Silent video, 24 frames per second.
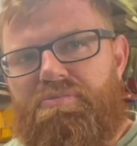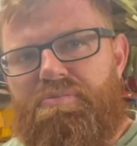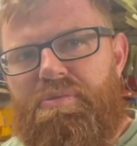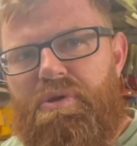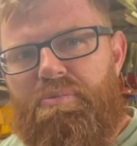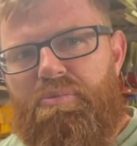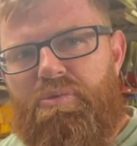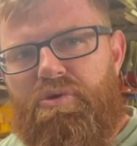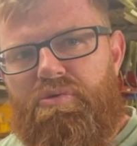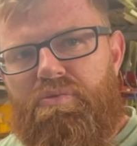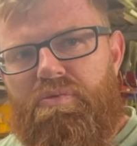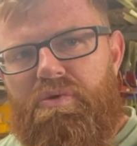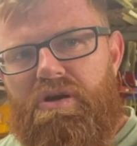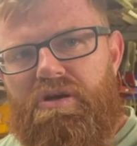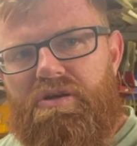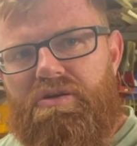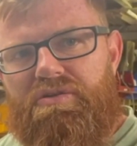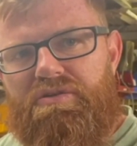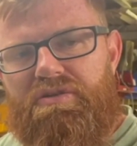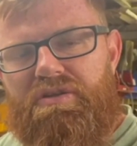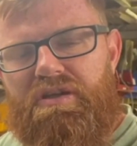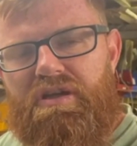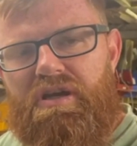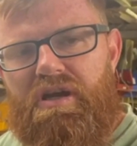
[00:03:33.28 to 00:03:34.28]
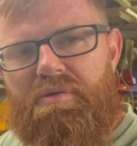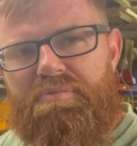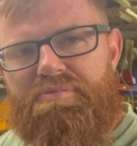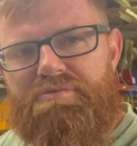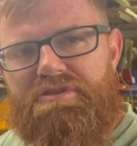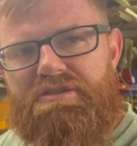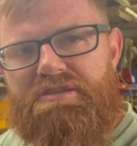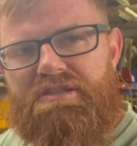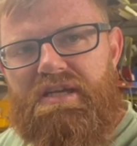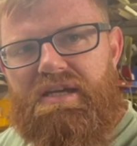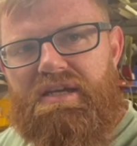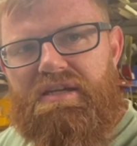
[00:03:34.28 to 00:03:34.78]
bit more work on the cub
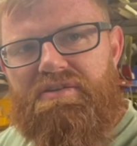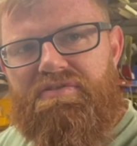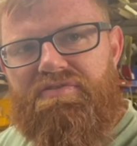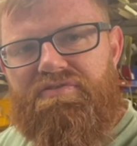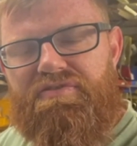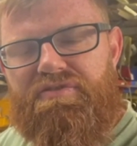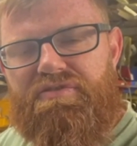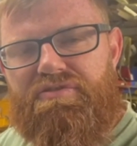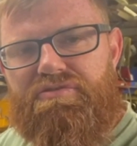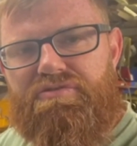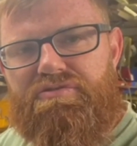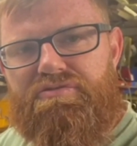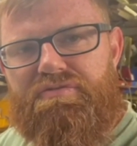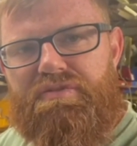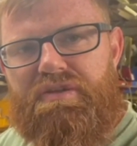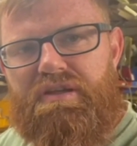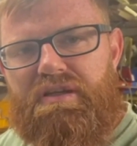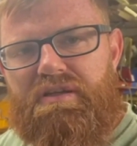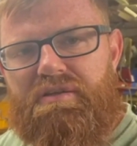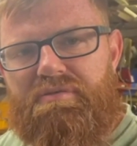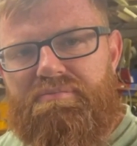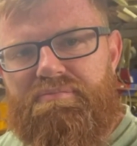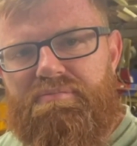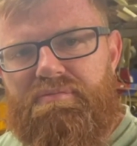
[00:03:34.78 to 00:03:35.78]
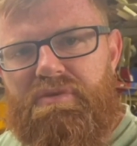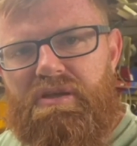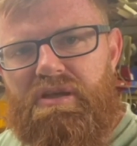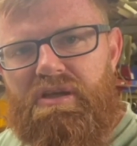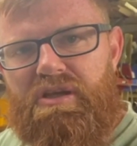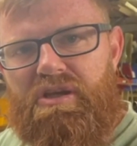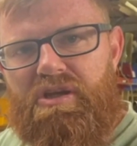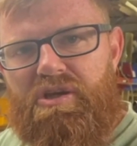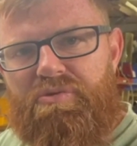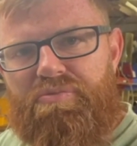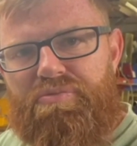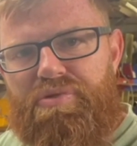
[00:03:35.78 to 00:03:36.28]
today for um,
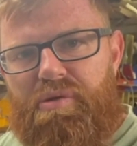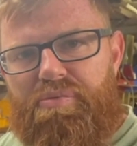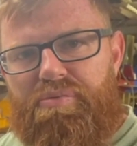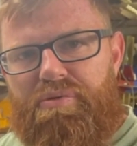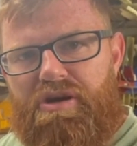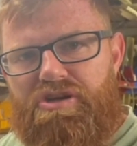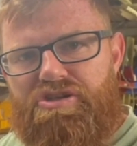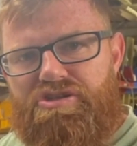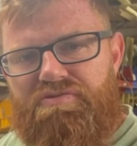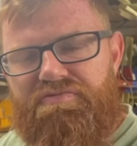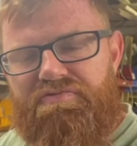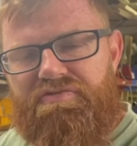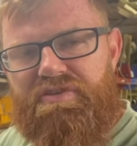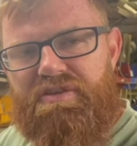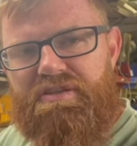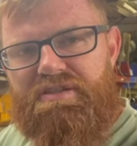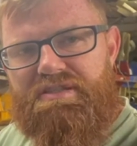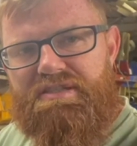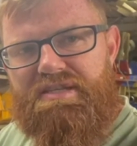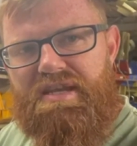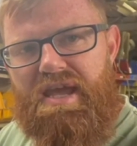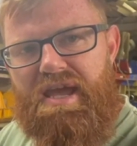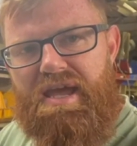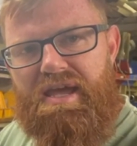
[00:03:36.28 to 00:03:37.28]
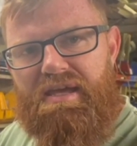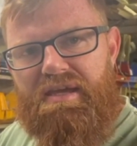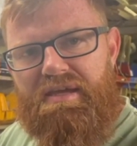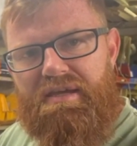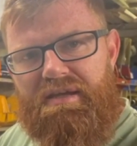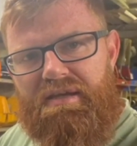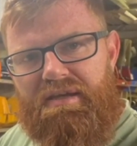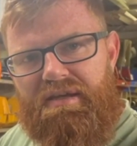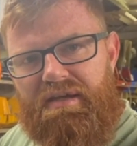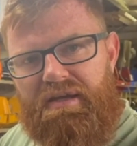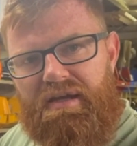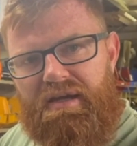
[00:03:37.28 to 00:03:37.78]
preparation for the TET.
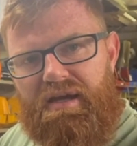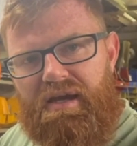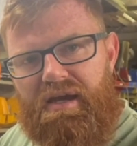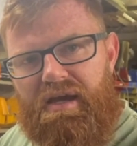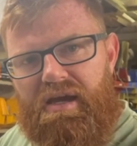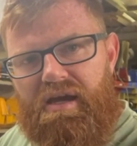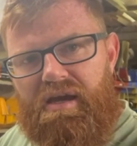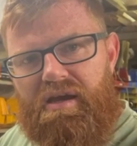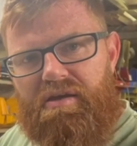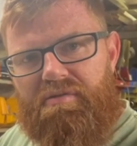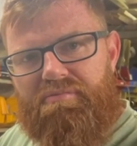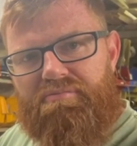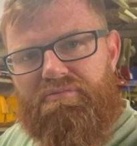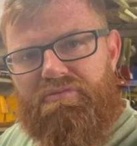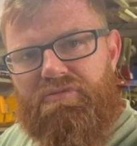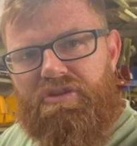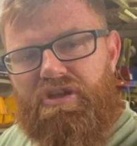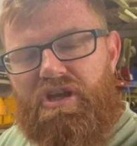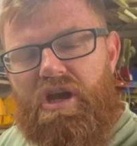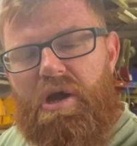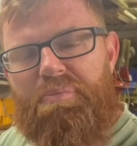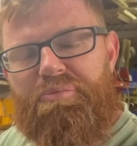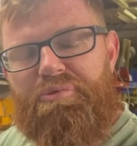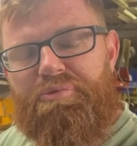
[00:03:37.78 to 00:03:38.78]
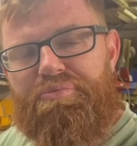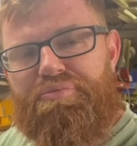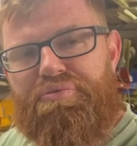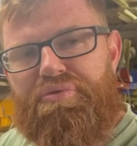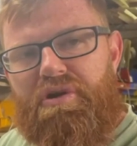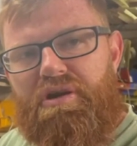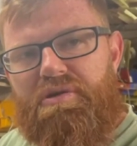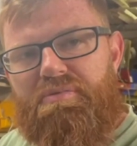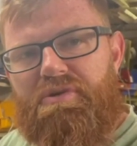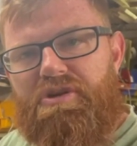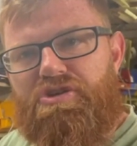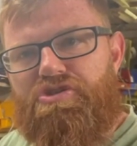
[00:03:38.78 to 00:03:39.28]
Um, the cub's
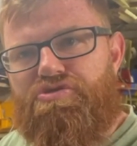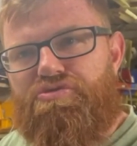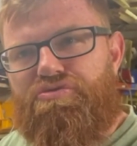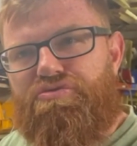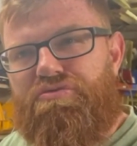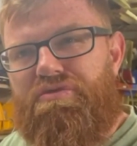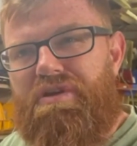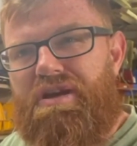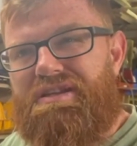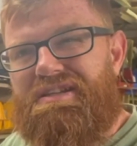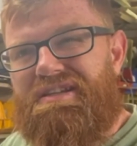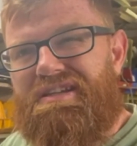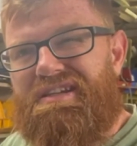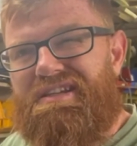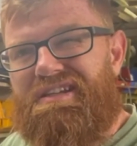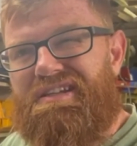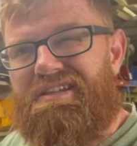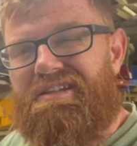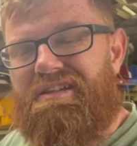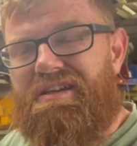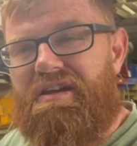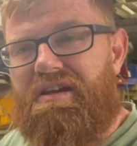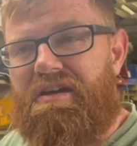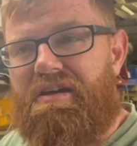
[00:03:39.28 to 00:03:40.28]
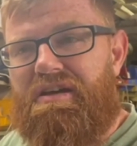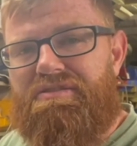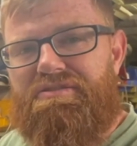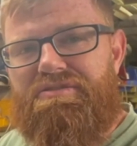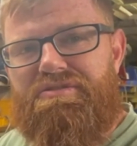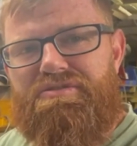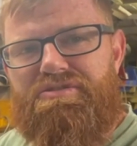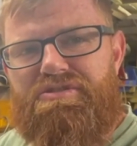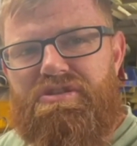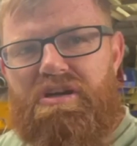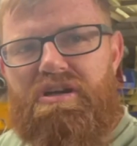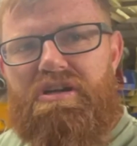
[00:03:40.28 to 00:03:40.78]
pretty much ready, uh,
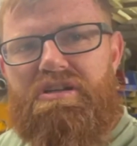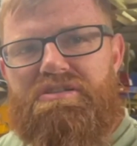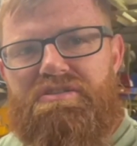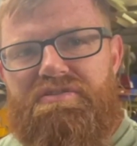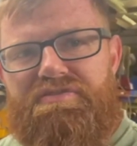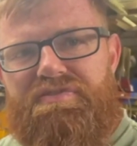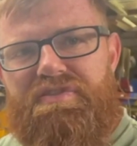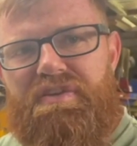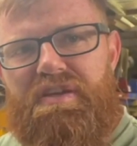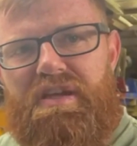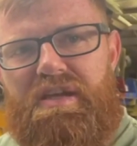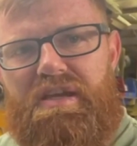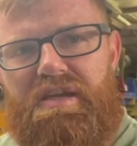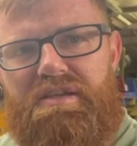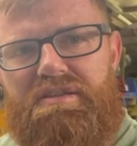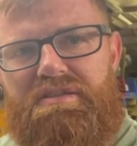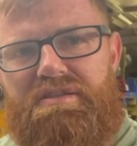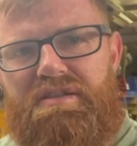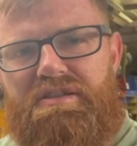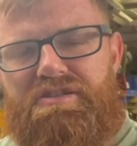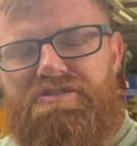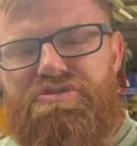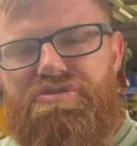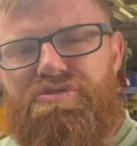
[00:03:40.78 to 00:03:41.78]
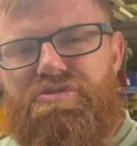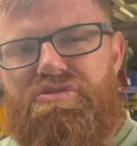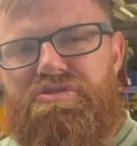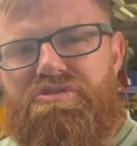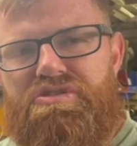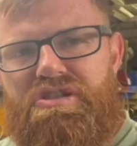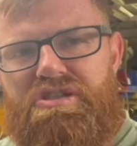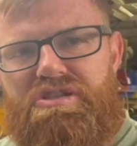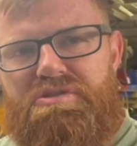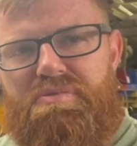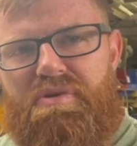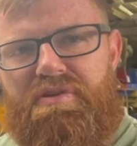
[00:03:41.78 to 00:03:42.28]
new tyres are fitted, the
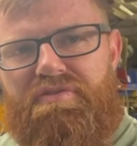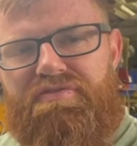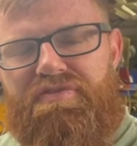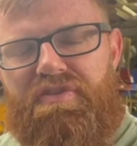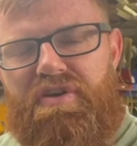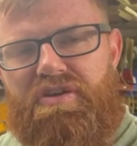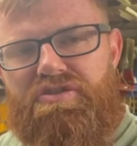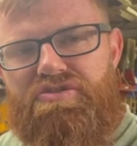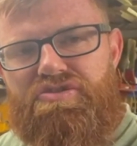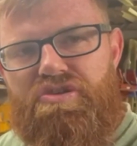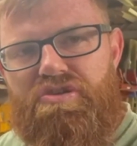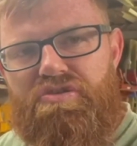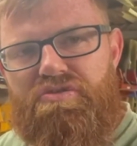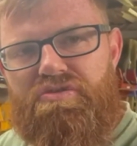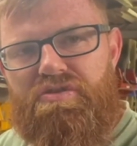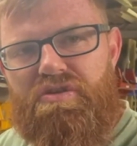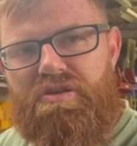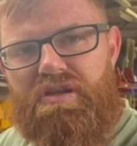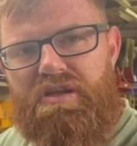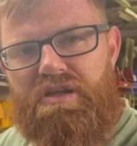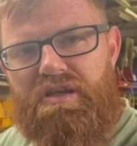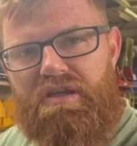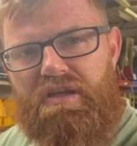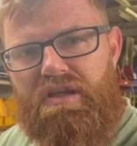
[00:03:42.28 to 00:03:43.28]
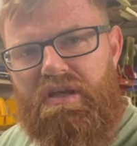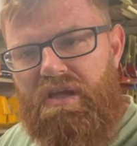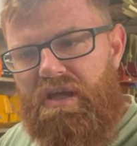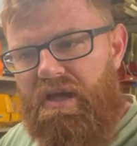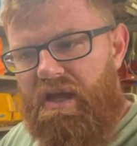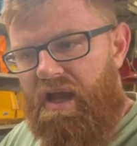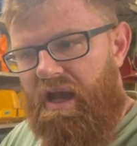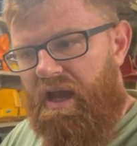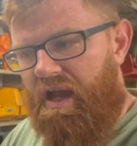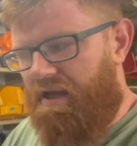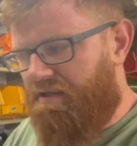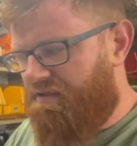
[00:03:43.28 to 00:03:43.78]
exhaust needs a bit of fine tuning on it.
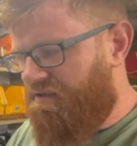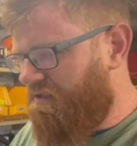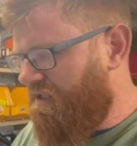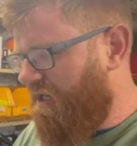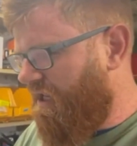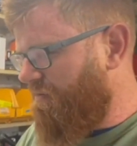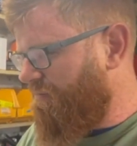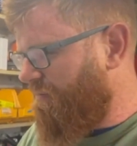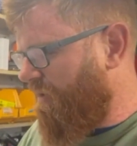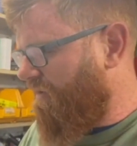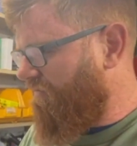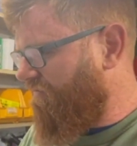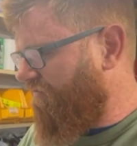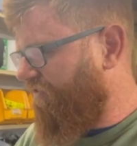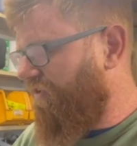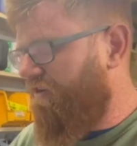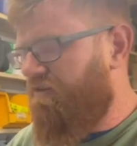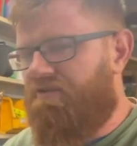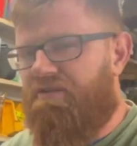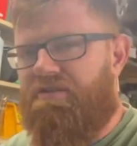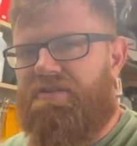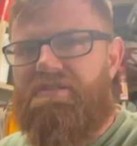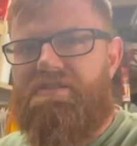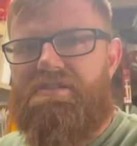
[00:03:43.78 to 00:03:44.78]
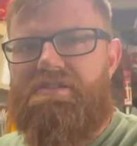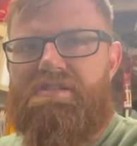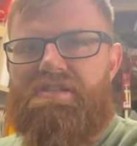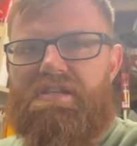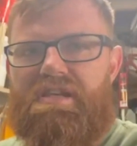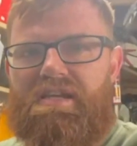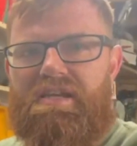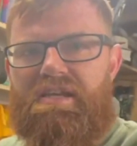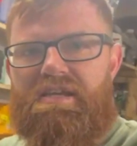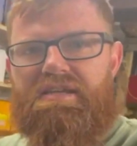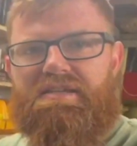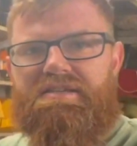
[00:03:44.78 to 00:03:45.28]
Uh, today the main focus
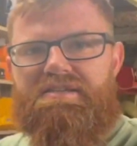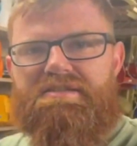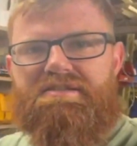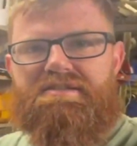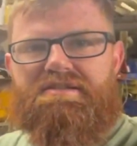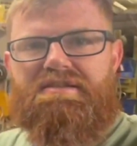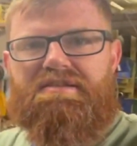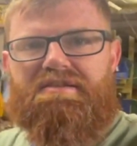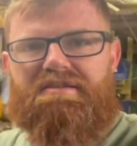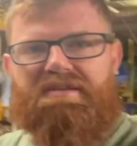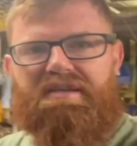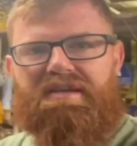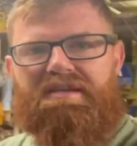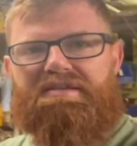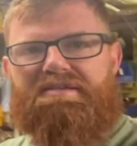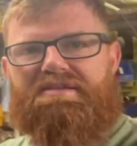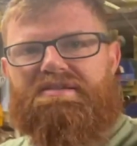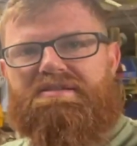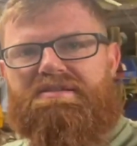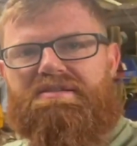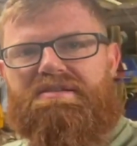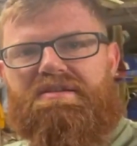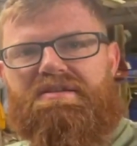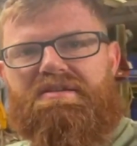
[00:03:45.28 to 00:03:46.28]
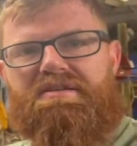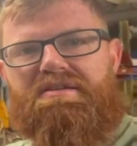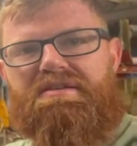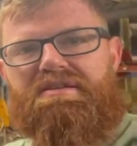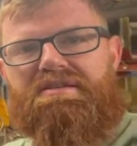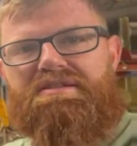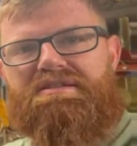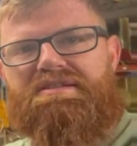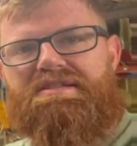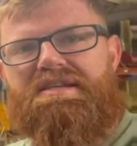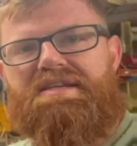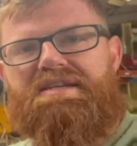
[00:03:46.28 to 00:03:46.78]
is this, the
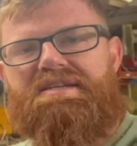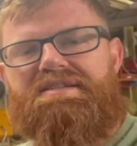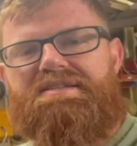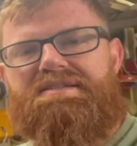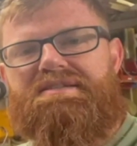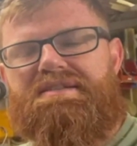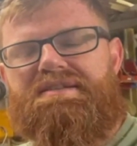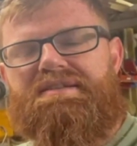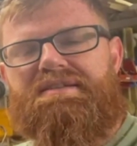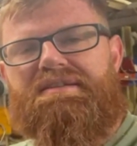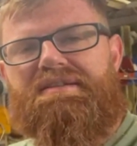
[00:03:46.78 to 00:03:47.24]
seat.